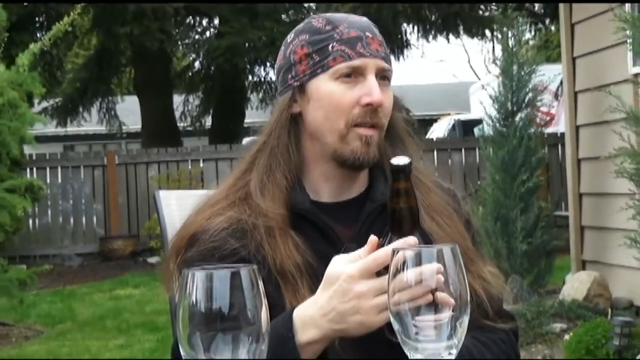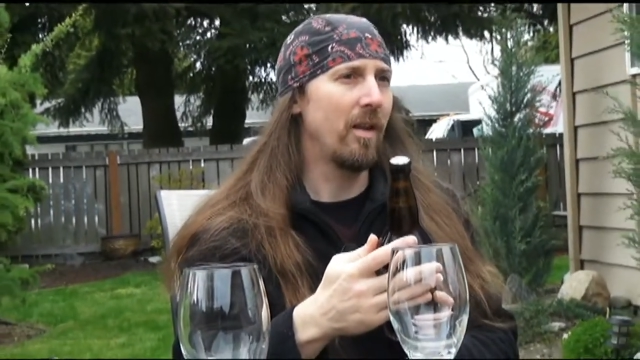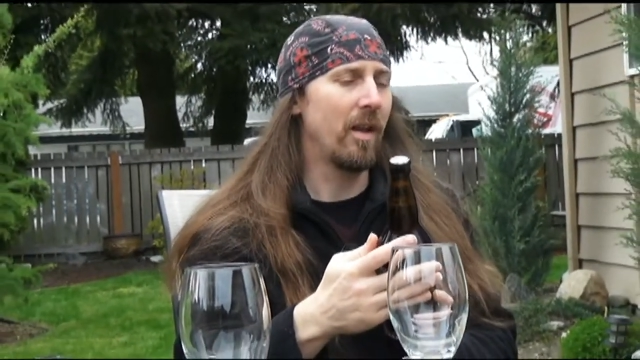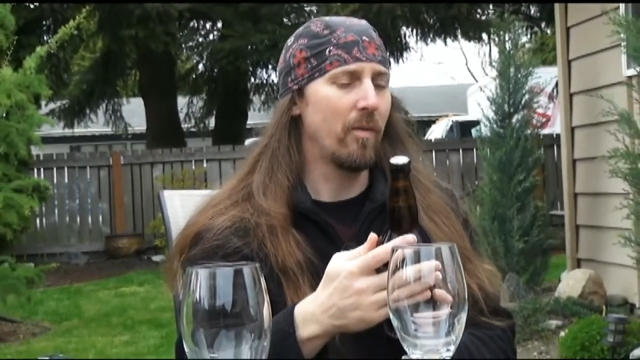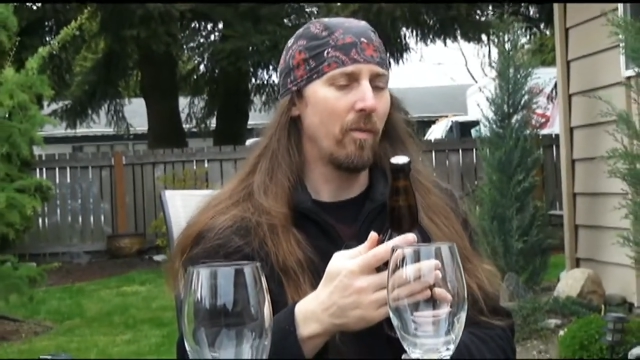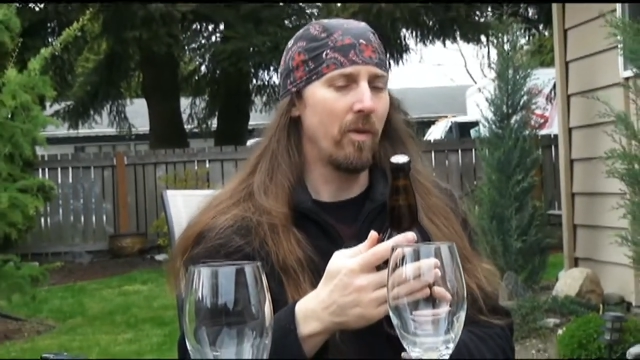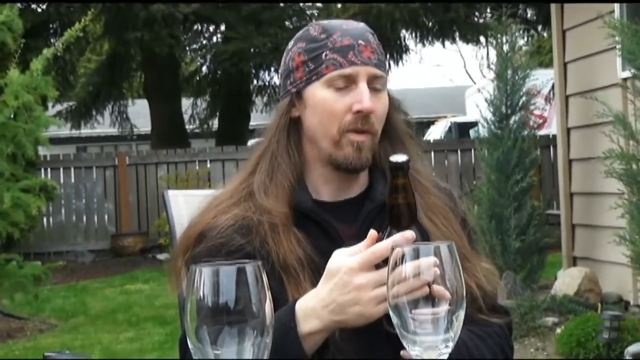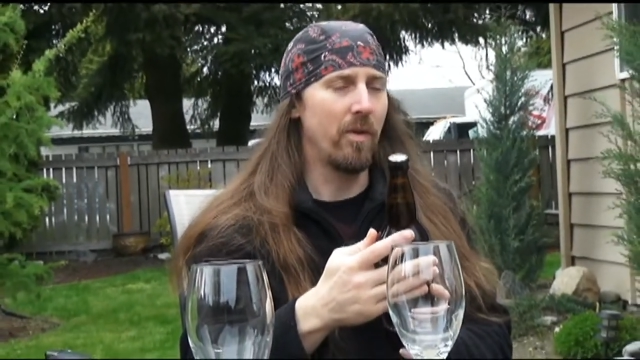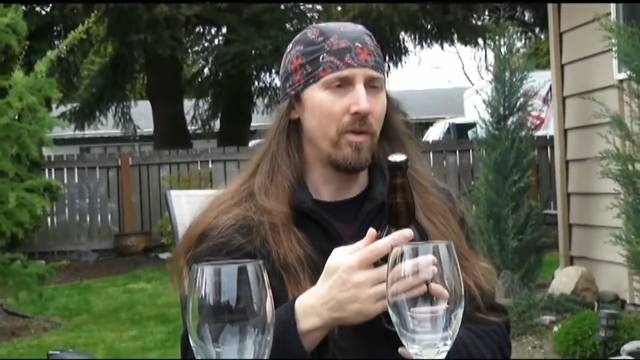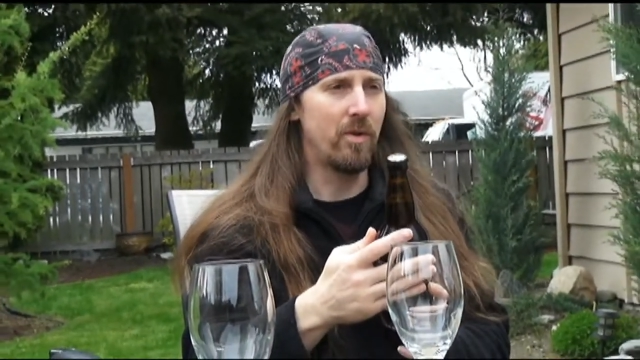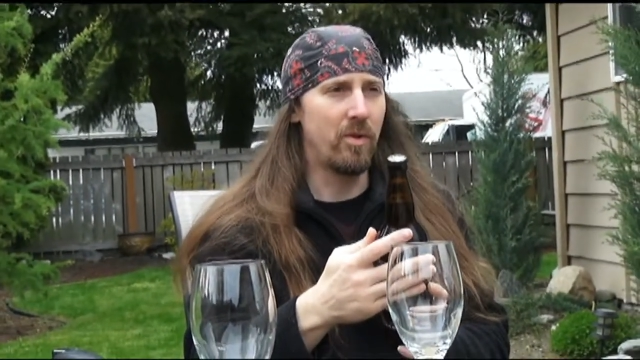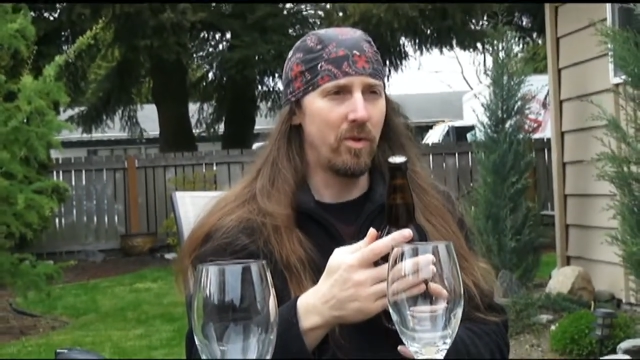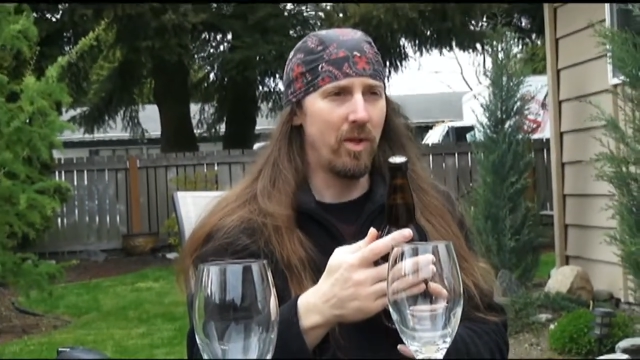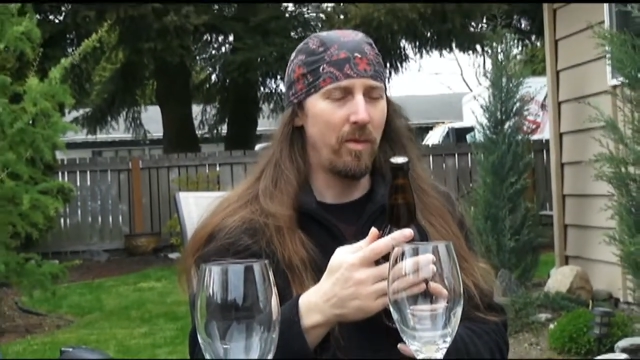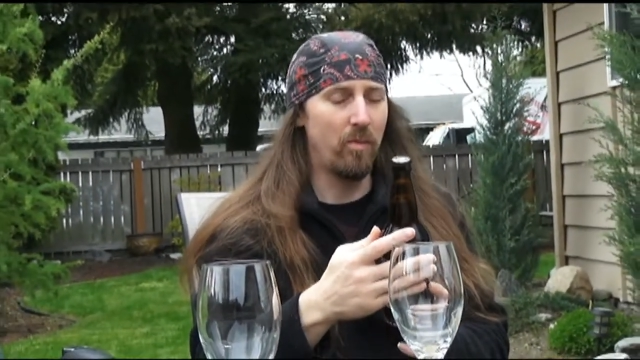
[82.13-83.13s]
like one of the
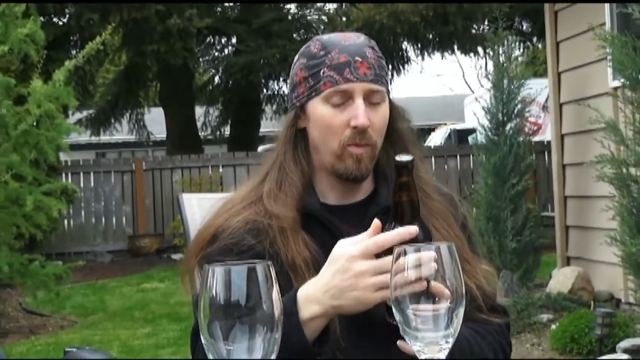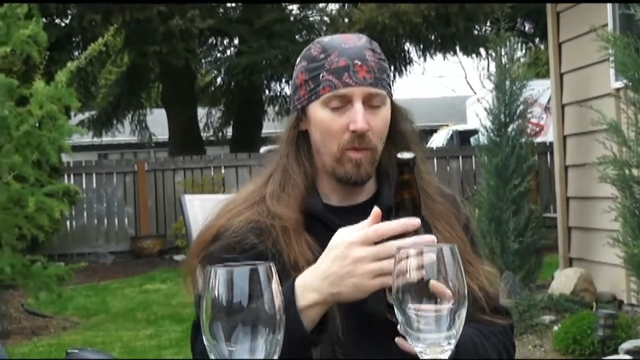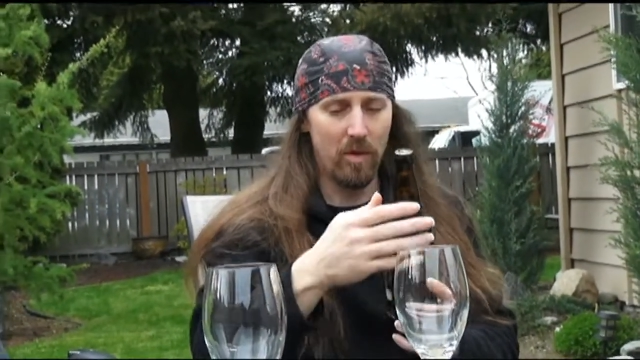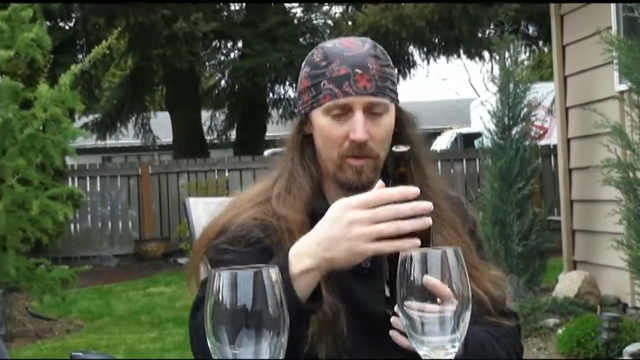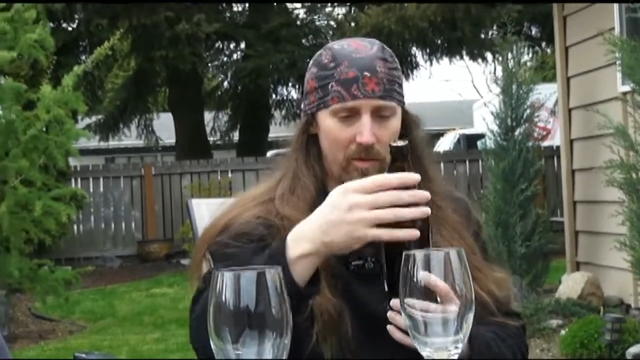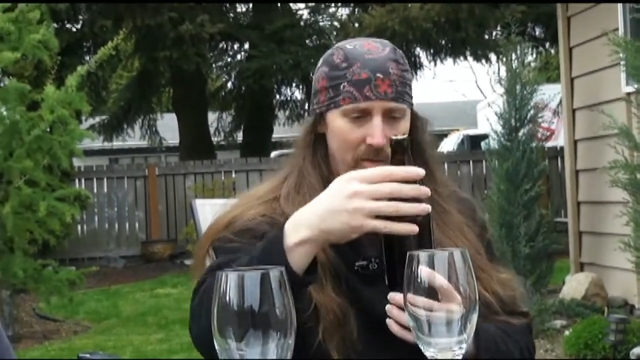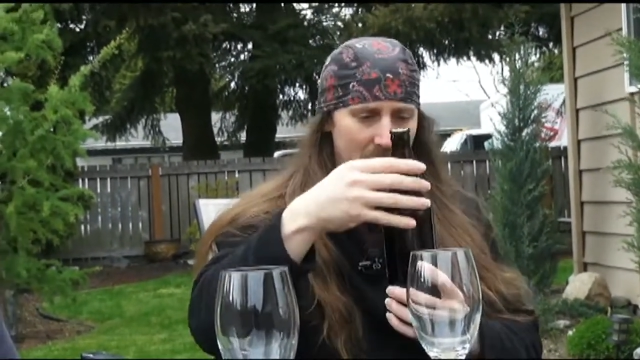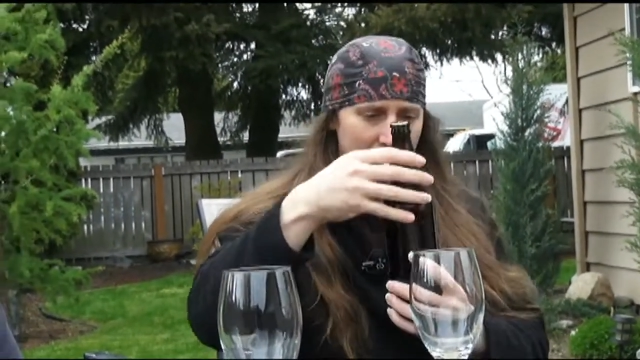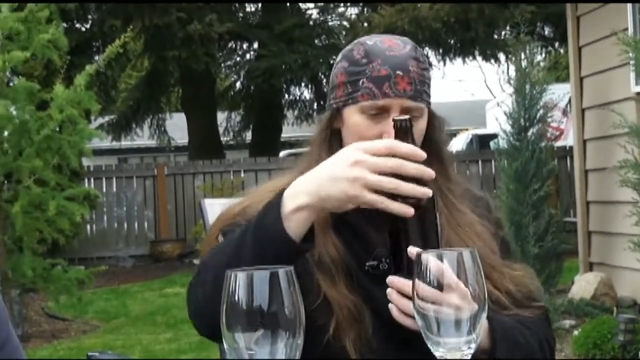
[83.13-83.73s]
cheap ones.